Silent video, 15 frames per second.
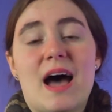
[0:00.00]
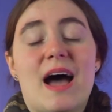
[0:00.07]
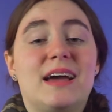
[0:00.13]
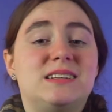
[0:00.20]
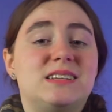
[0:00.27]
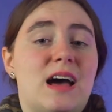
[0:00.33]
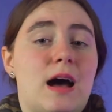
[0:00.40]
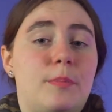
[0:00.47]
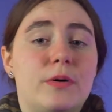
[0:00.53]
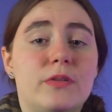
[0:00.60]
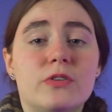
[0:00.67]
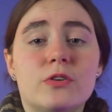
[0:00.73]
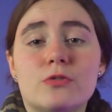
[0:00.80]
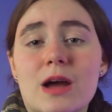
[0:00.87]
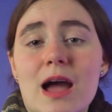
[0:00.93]
I tap
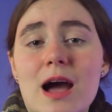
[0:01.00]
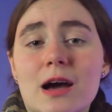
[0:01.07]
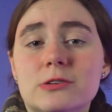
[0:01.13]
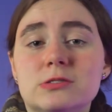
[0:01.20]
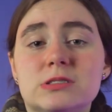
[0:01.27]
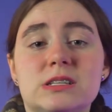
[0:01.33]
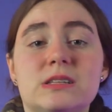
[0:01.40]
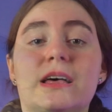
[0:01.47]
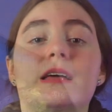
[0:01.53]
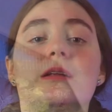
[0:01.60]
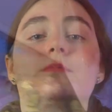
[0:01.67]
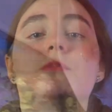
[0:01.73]
on the ground to let him